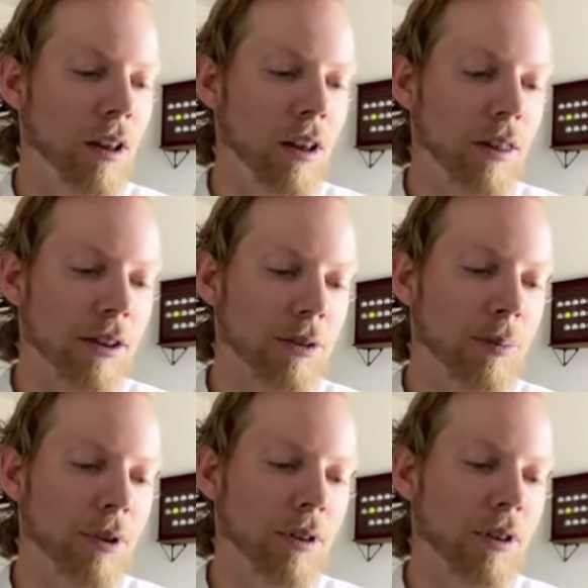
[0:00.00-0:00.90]
This
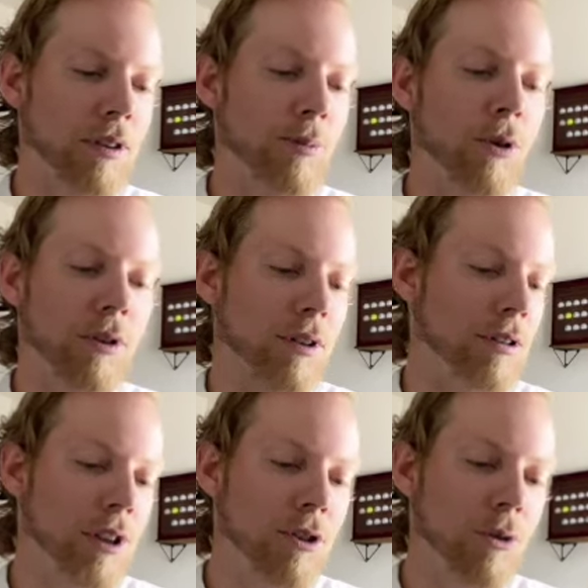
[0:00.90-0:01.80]
book is both a
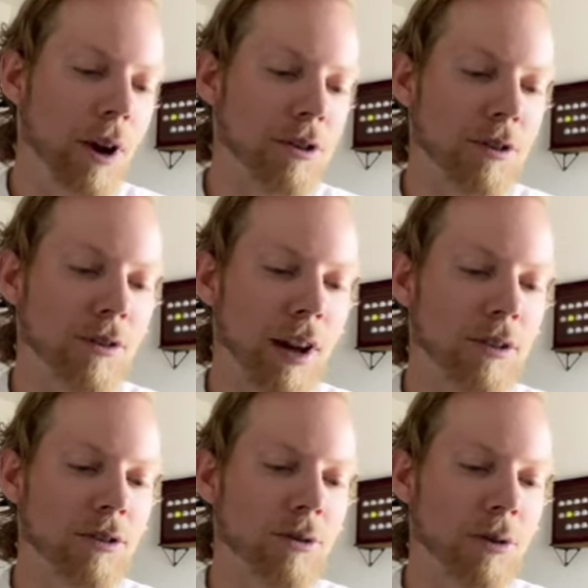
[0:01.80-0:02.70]
continuation of that
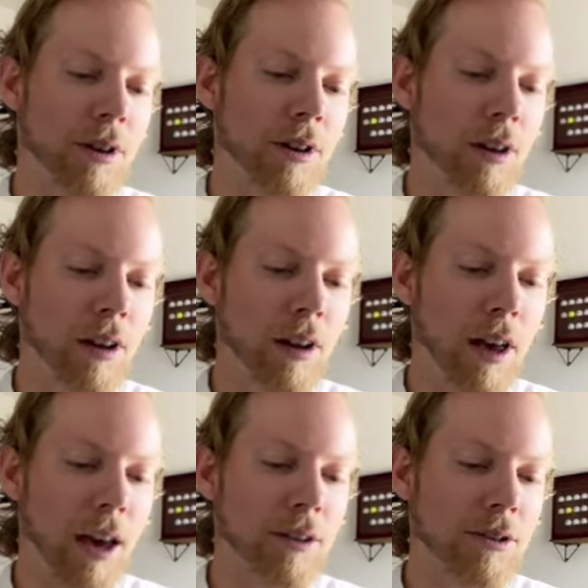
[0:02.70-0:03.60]
story
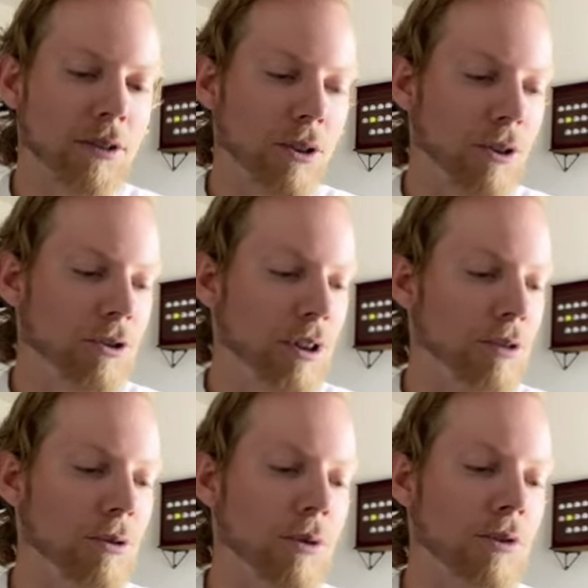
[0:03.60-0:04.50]
and a search
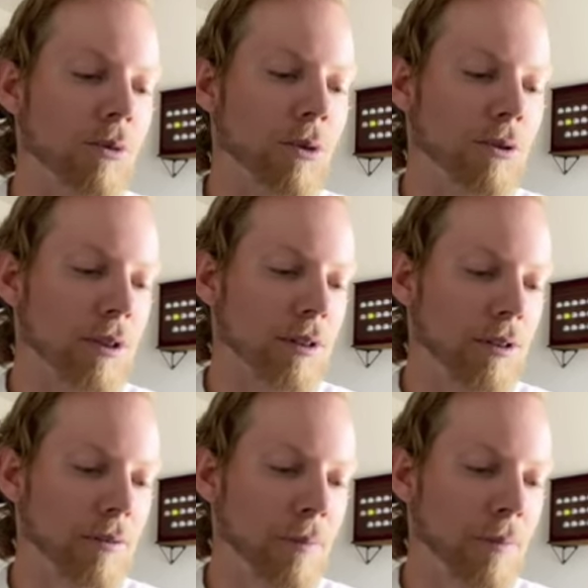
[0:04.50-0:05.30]
into its origins.